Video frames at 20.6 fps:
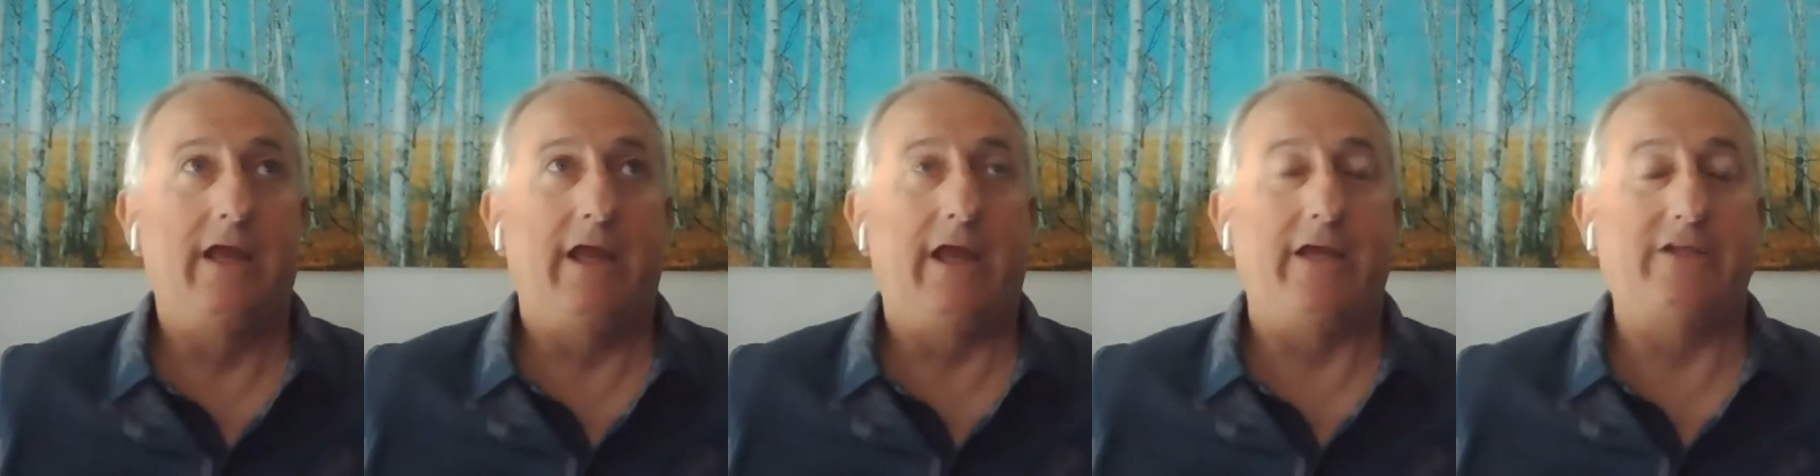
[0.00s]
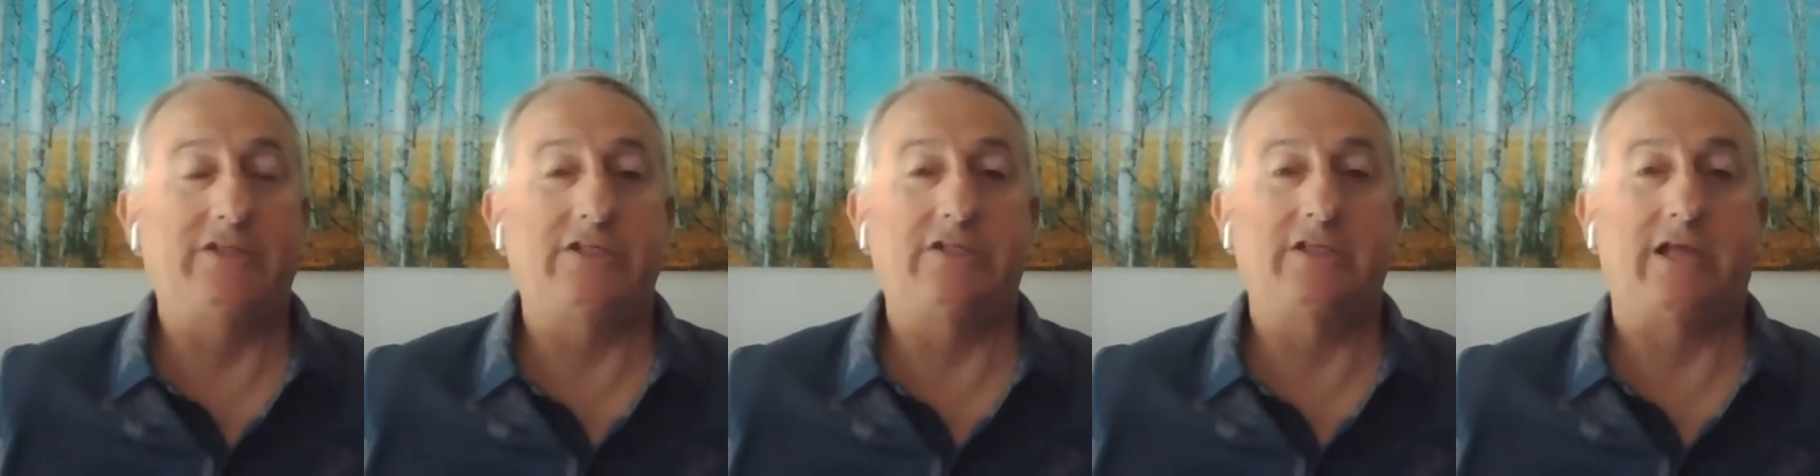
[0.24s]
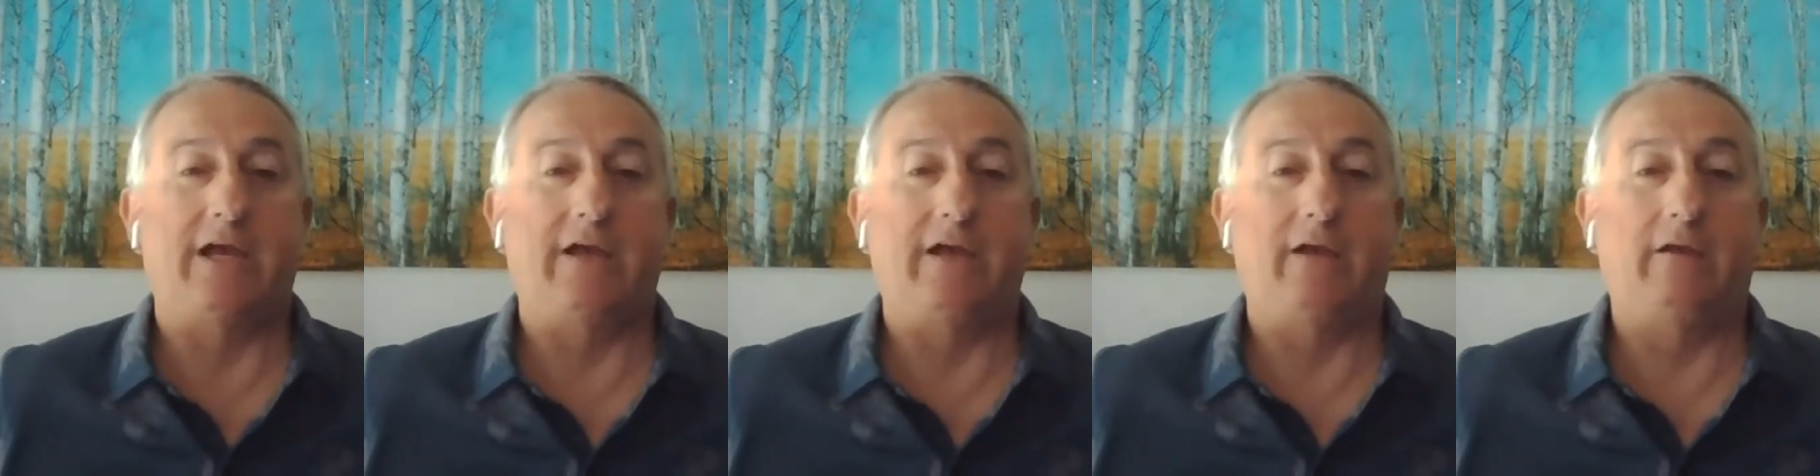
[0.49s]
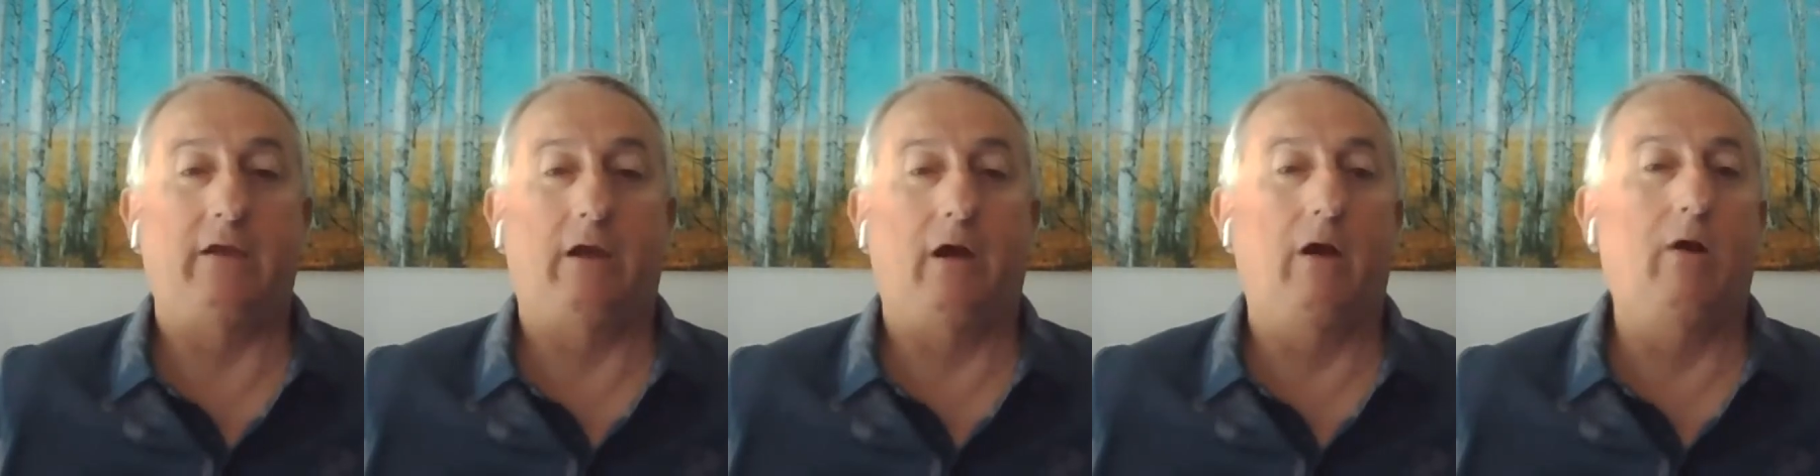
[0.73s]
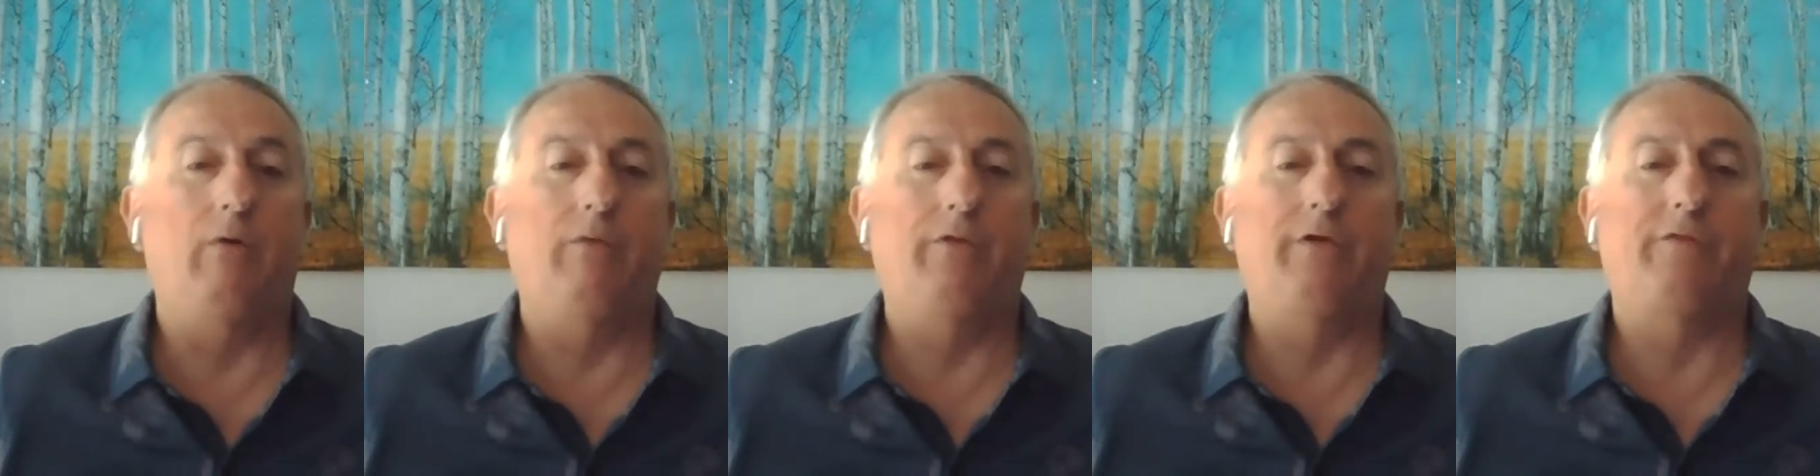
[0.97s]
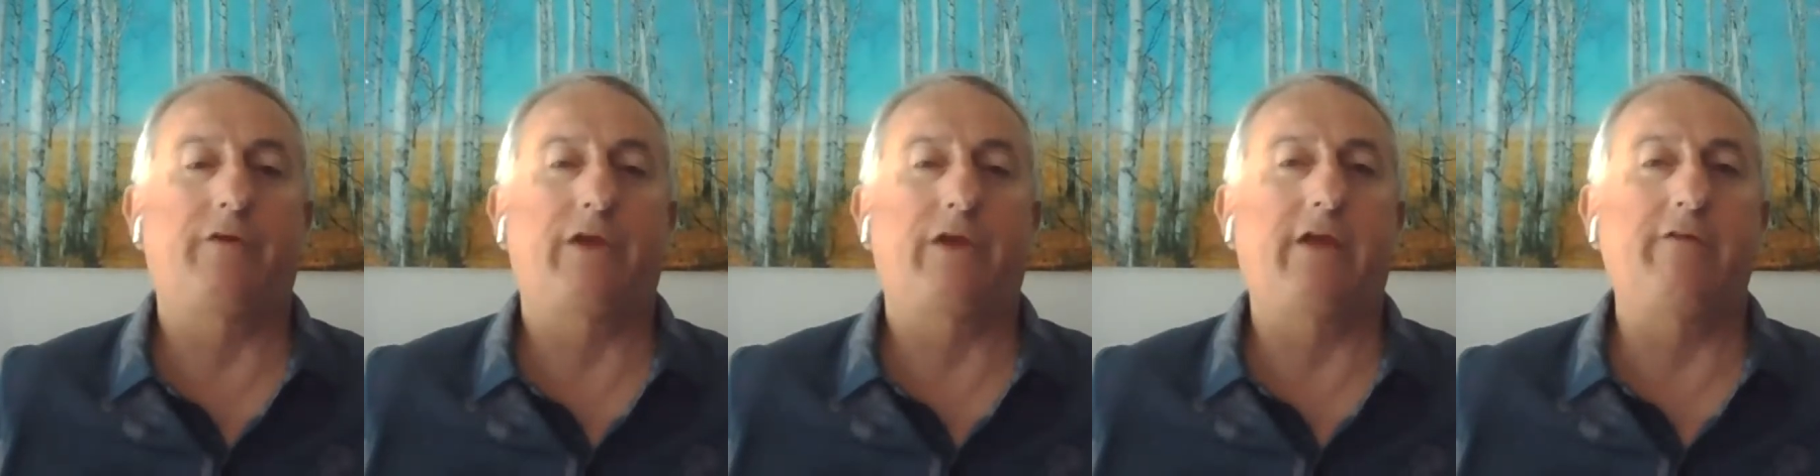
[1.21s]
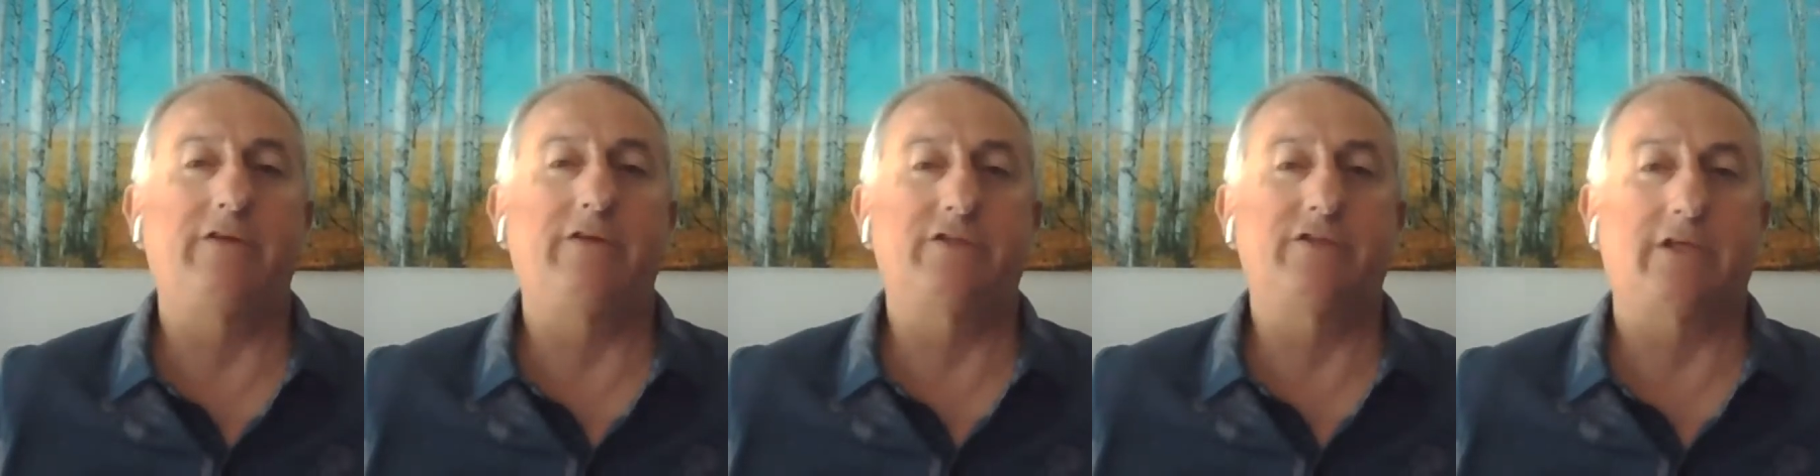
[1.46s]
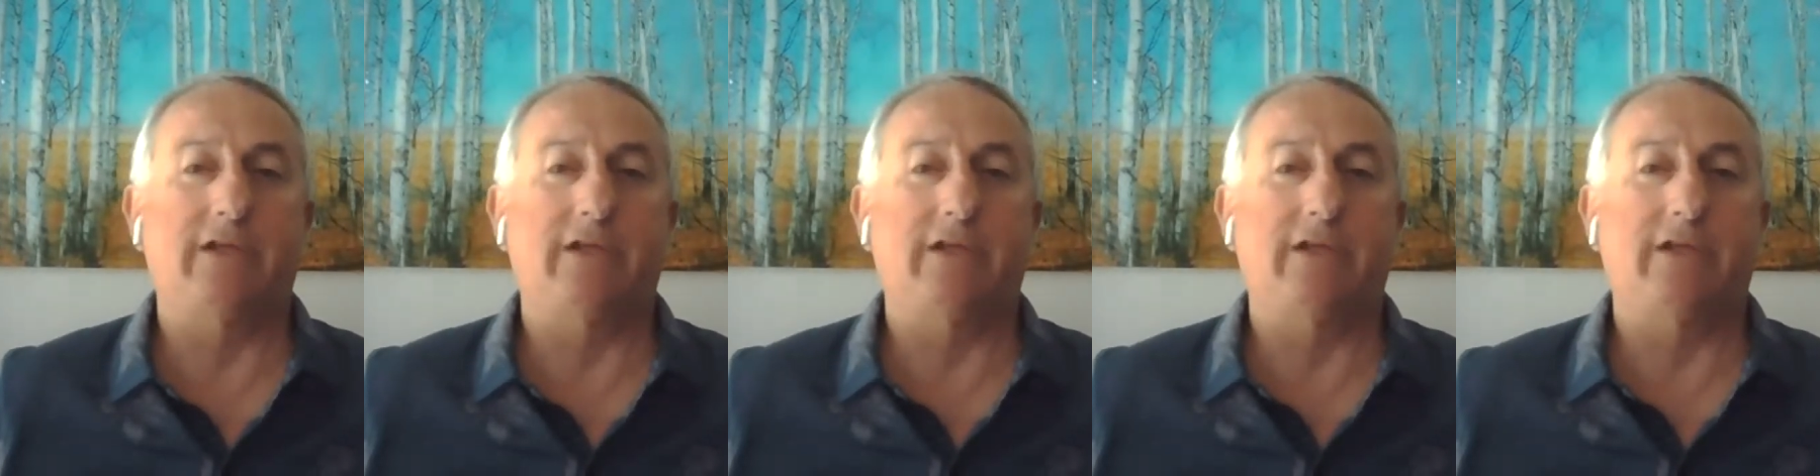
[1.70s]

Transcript: And she's like, "Oh, the forgiveness